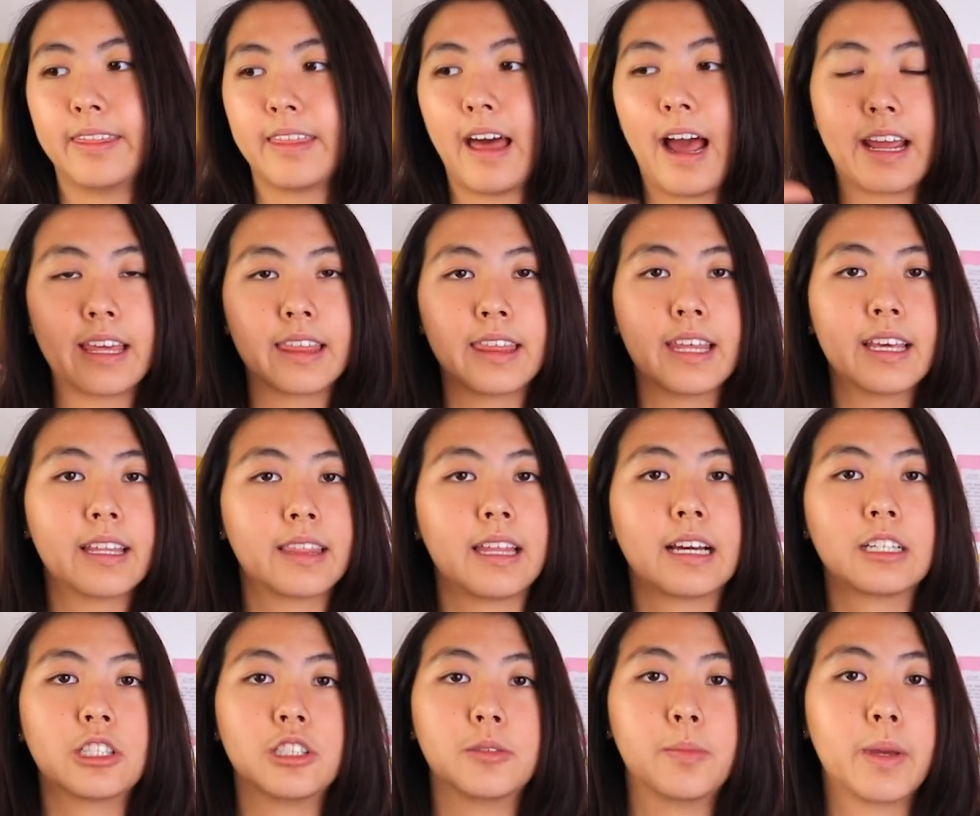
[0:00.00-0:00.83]
I think
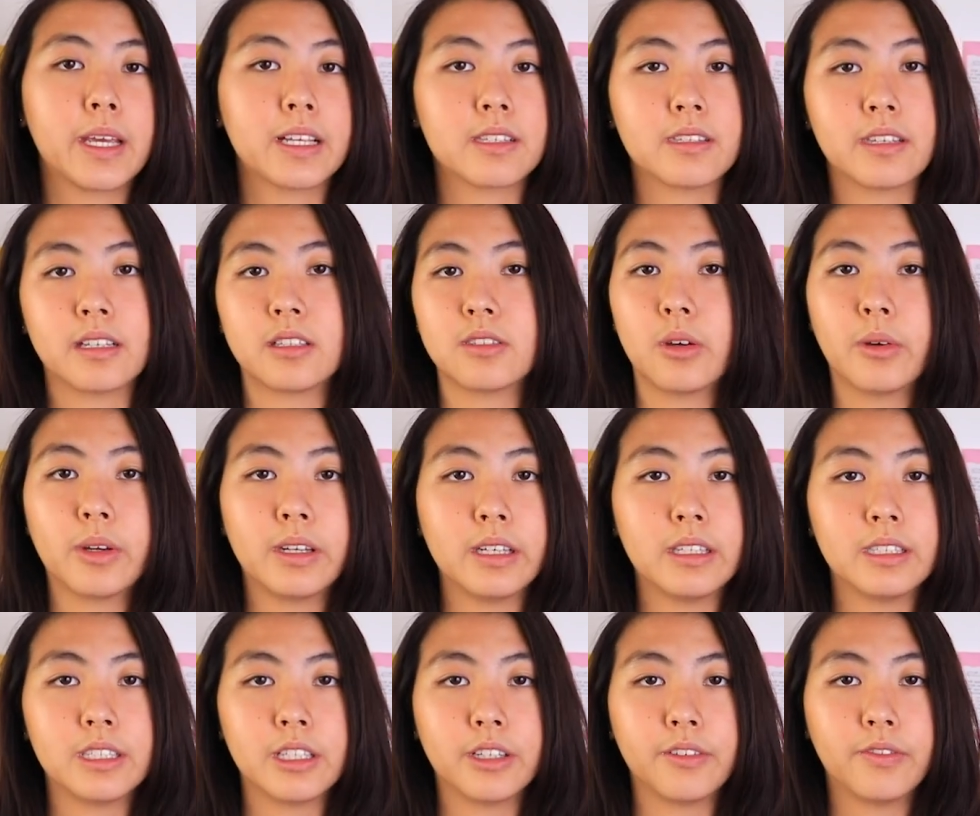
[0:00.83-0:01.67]
that just makes things so
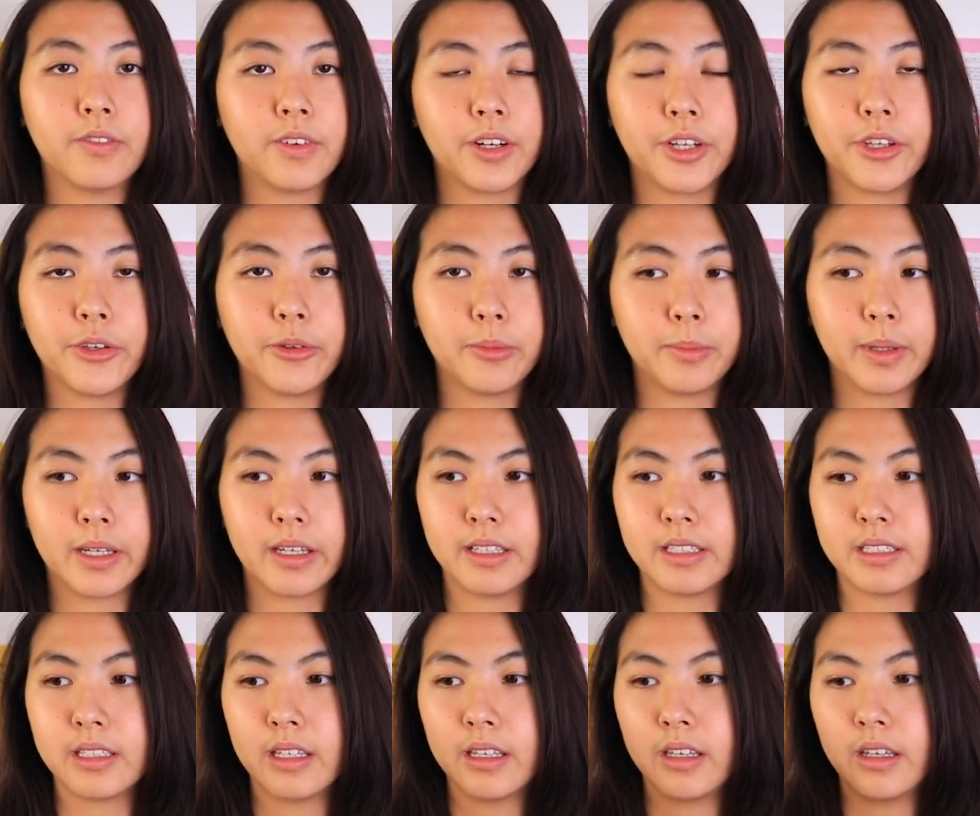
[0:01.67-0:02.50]
easy for you
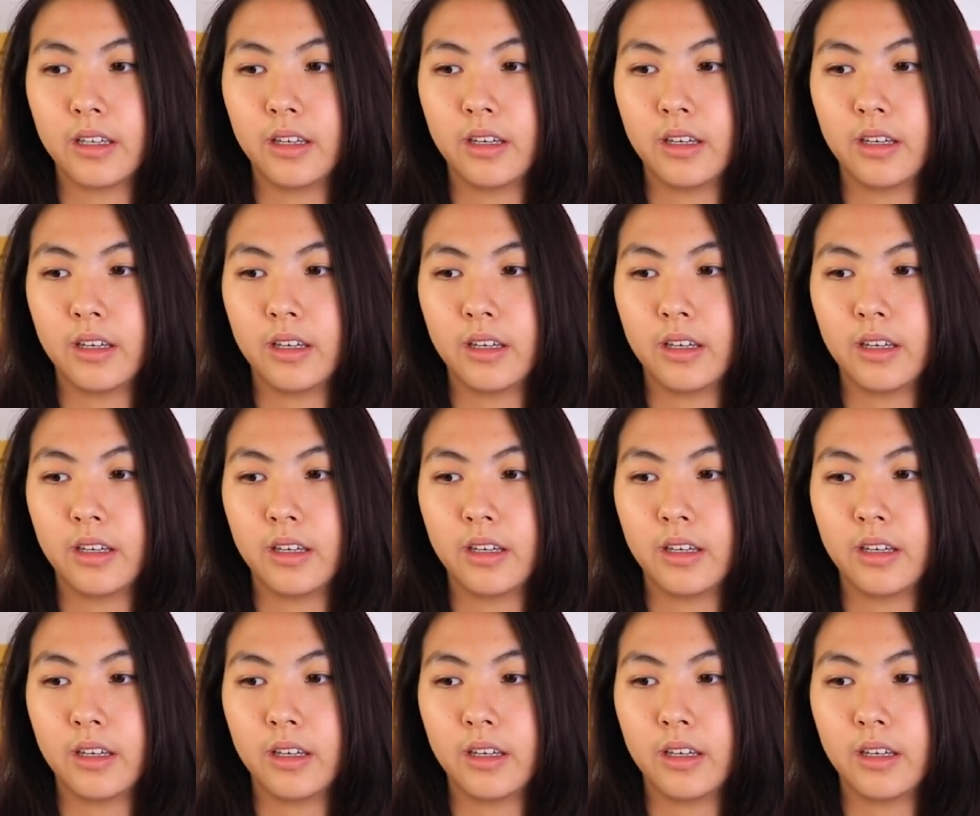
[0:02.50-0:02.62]
because